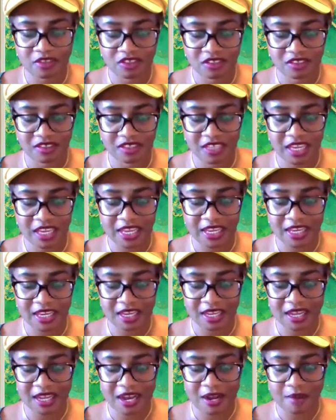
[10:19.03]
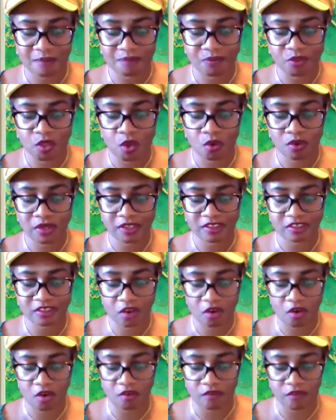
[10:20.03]
just take notice
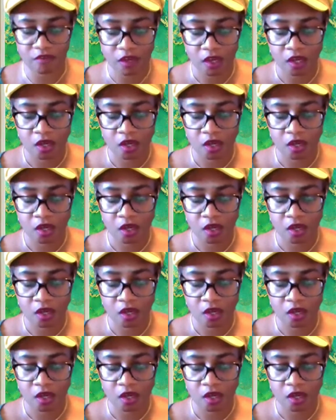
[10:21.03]
of